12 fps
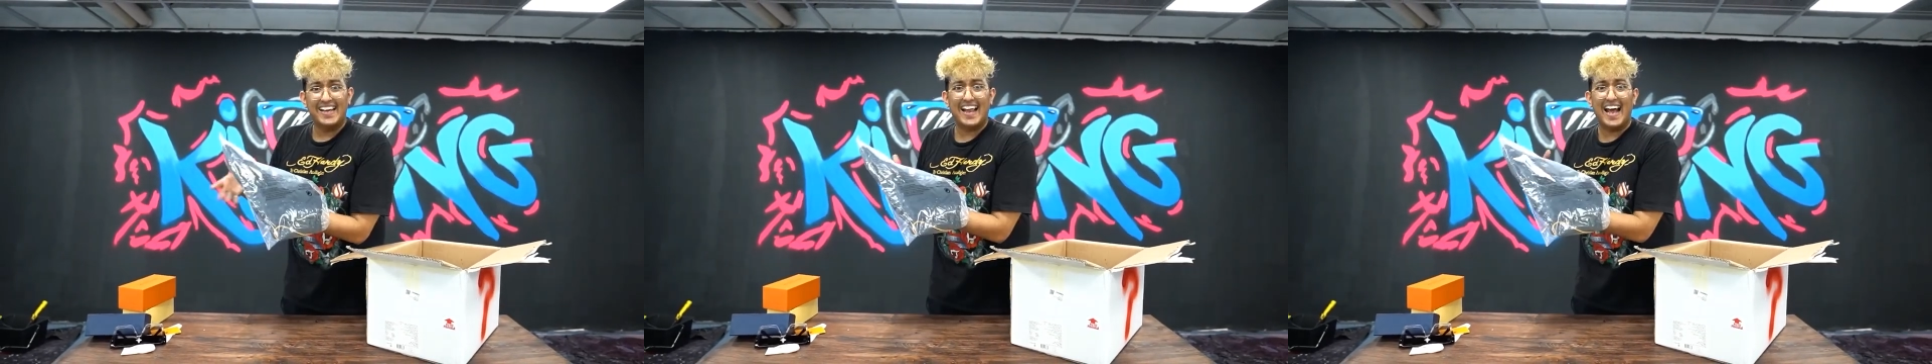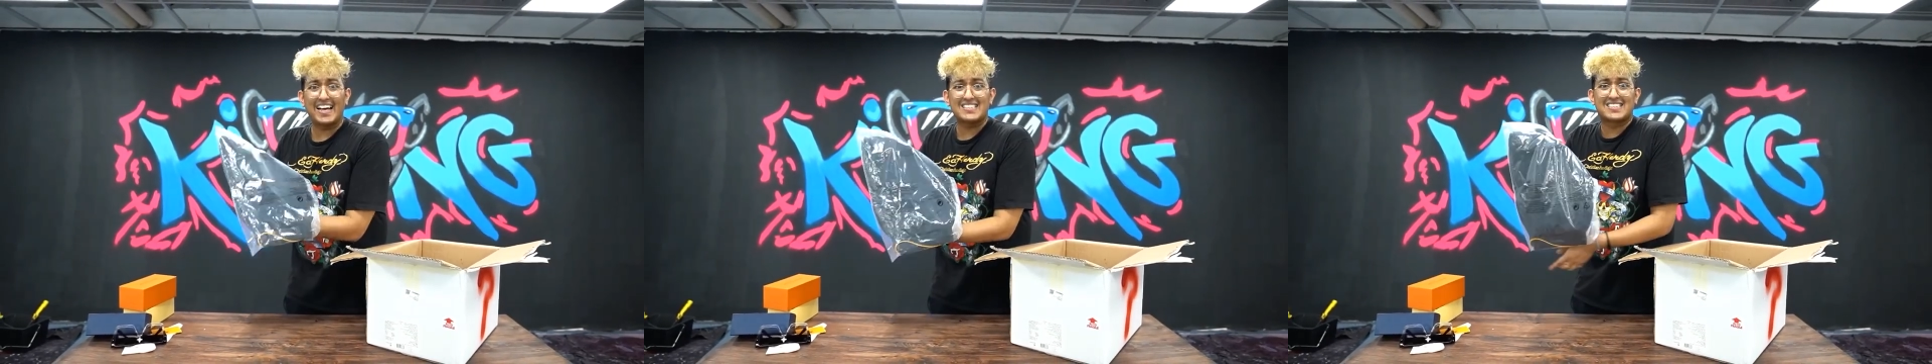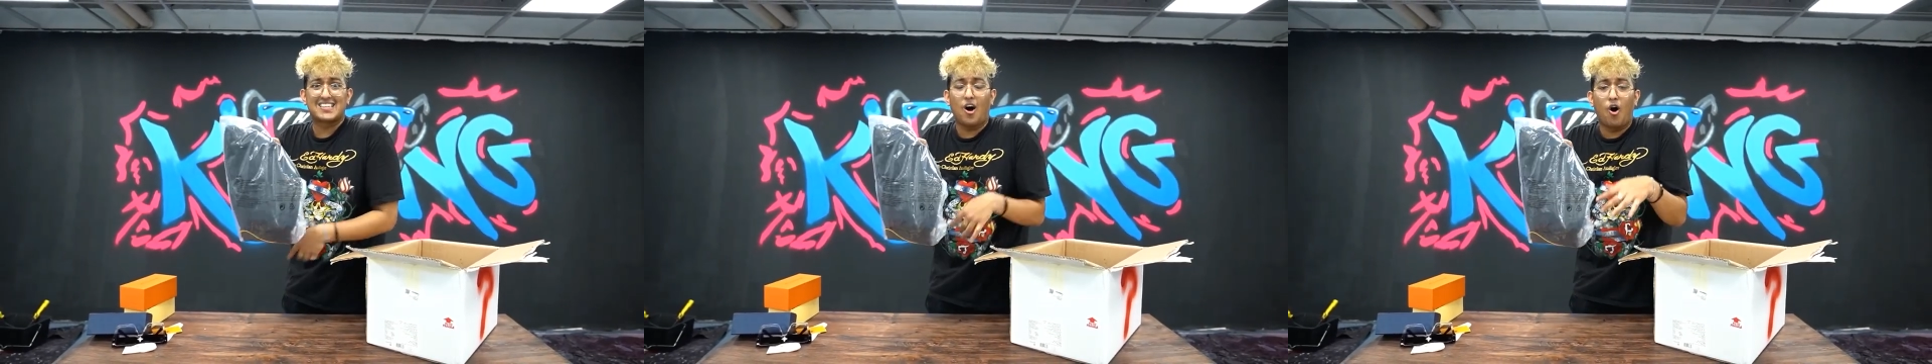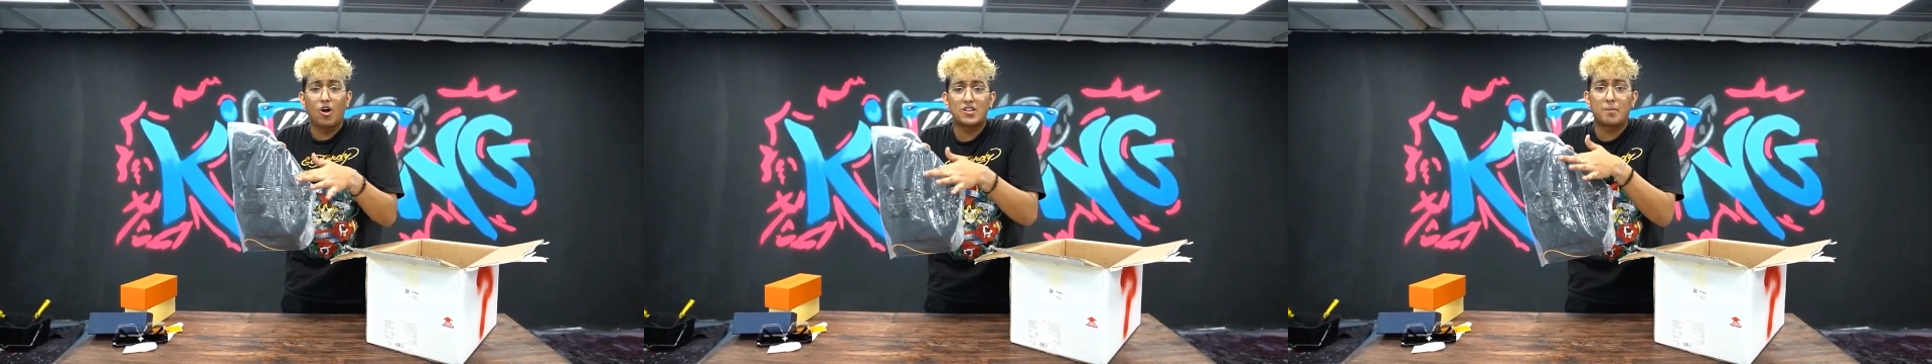It has
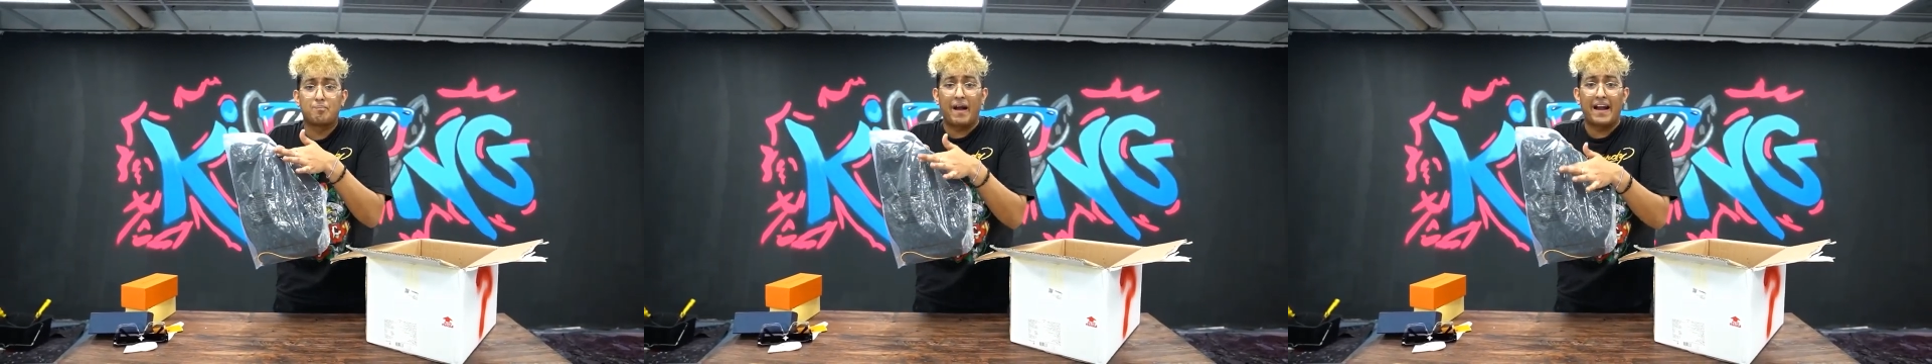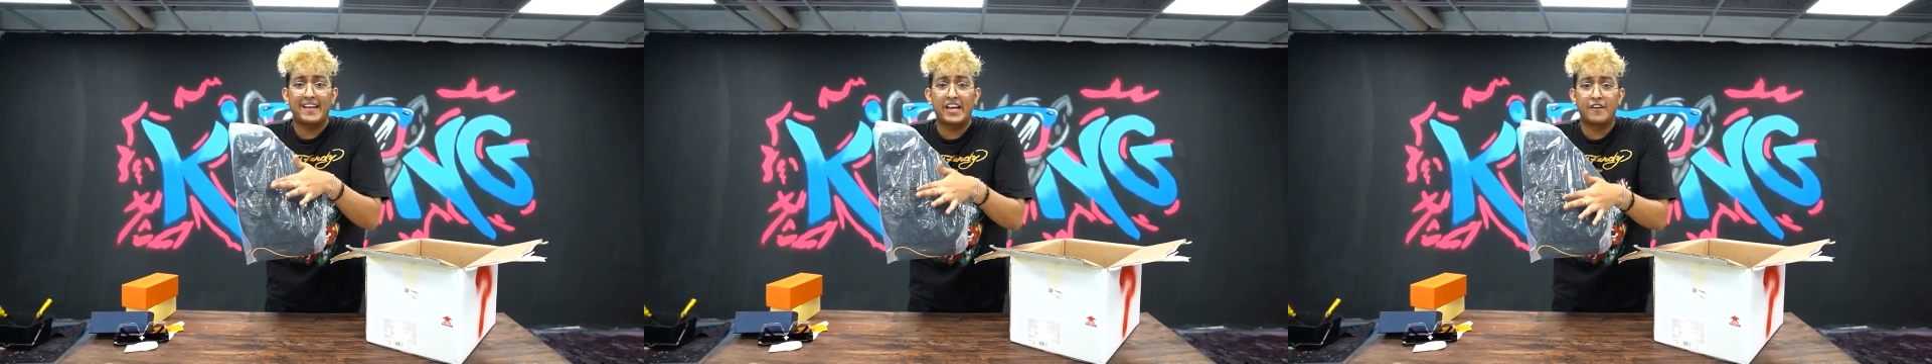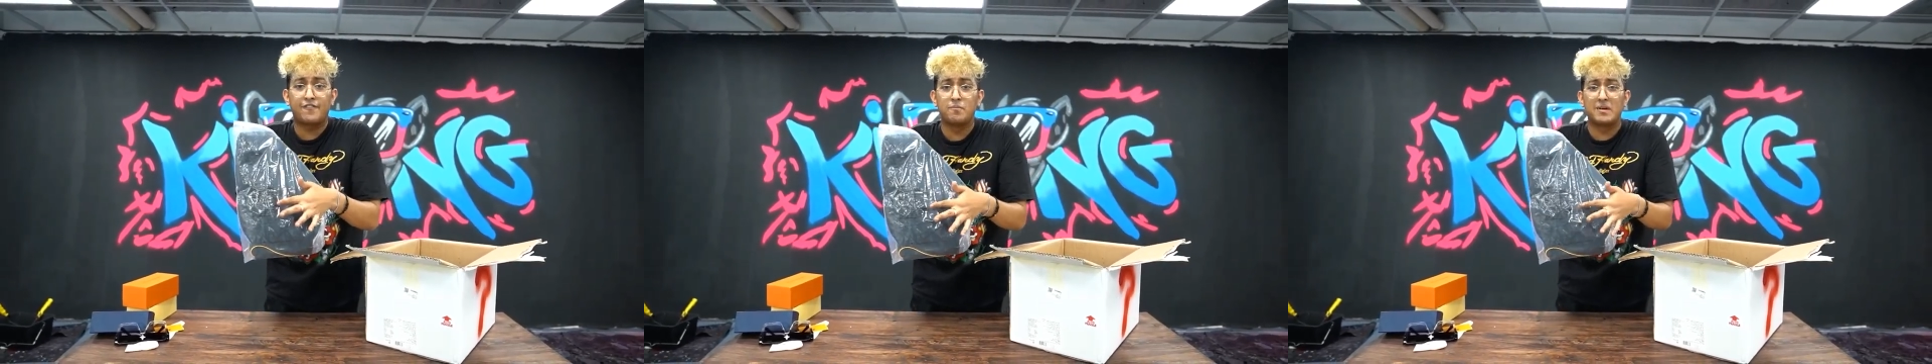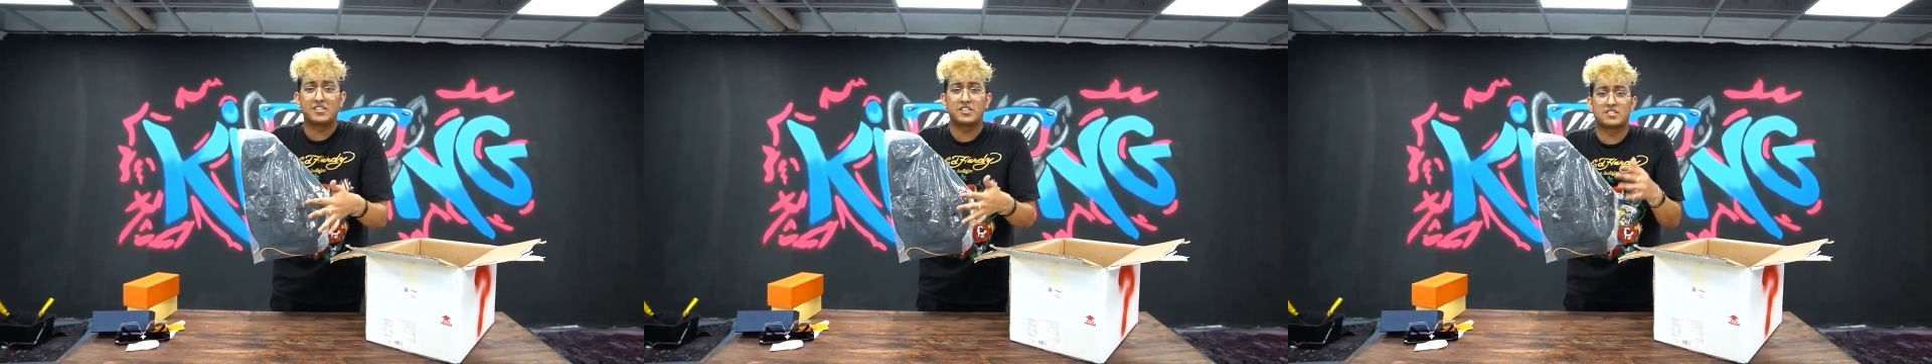all the branding
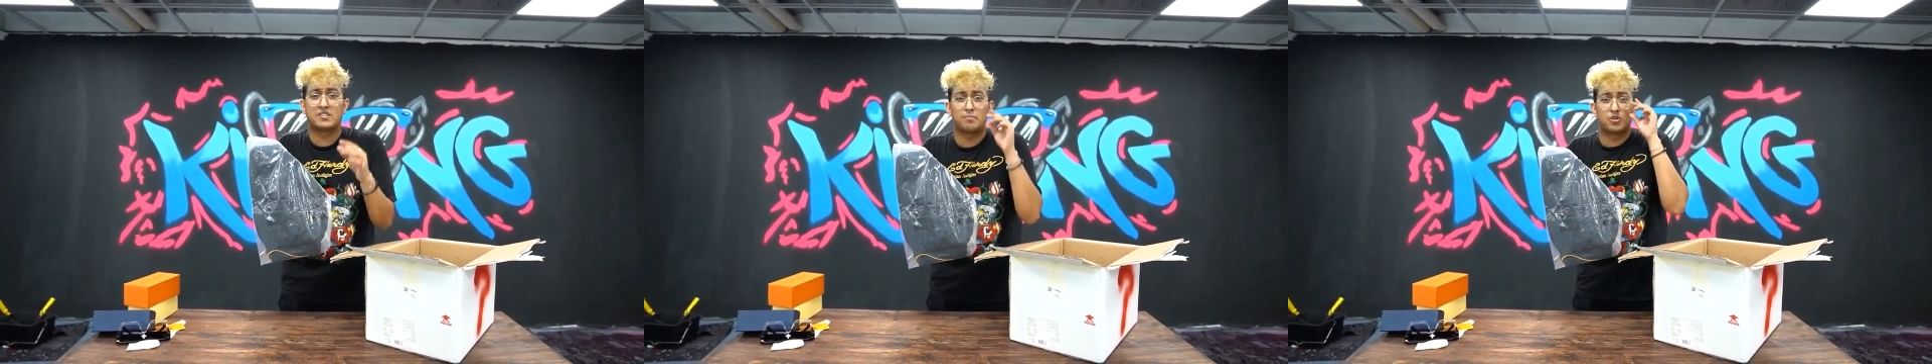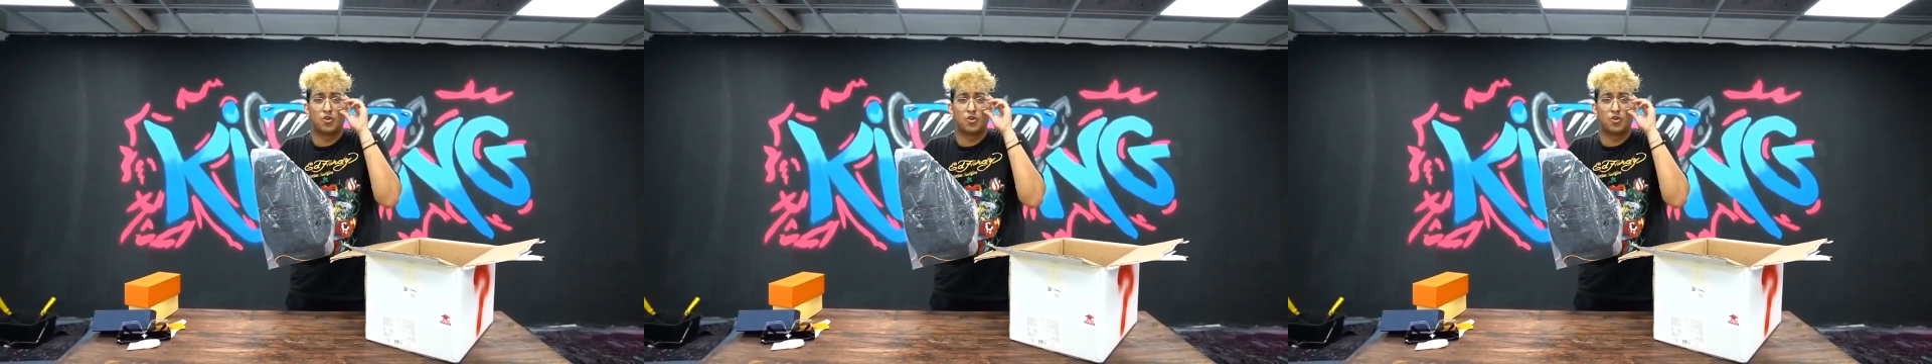information in some